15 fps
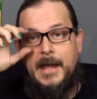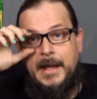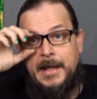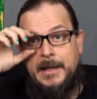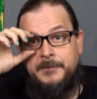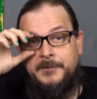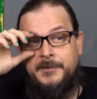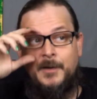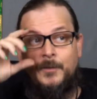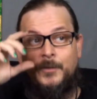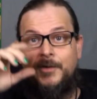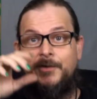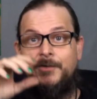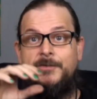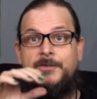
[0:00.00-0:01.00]
And there
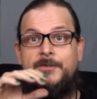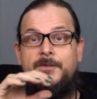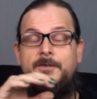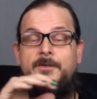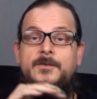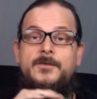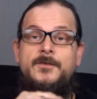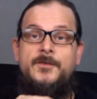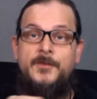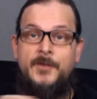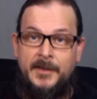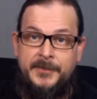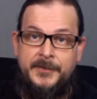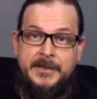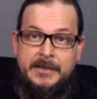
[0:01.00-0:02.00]
was
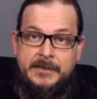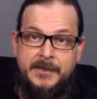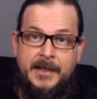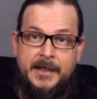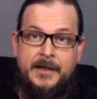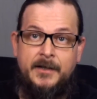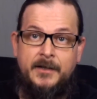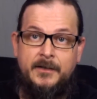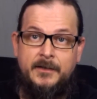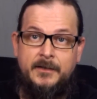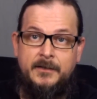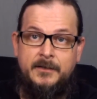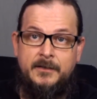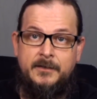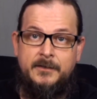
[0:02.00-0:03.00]
nothing there,
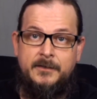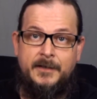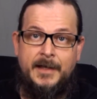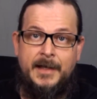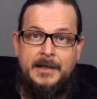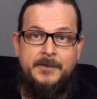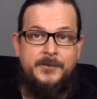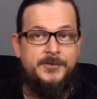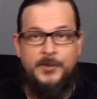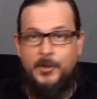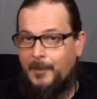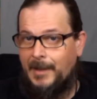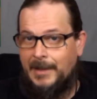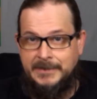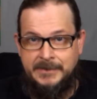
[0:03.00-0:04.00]
okay? There was
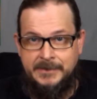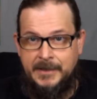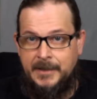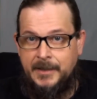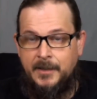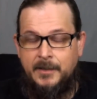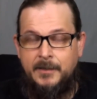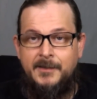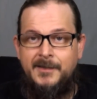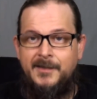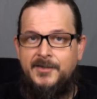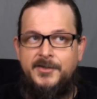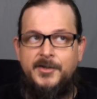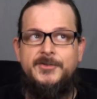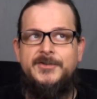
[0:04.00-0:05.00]
nobody there.
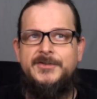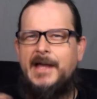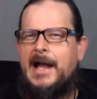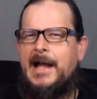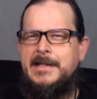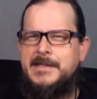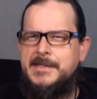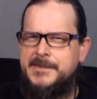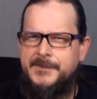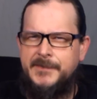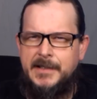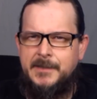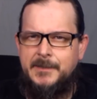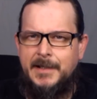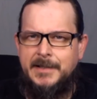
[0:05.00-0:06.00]
No signs of
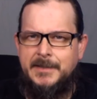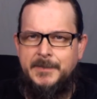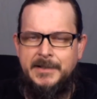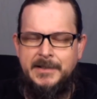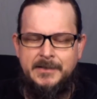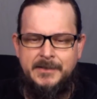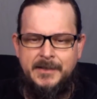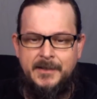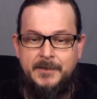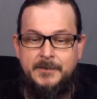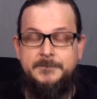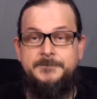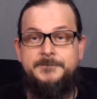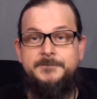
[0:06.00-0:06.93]
anybody being there,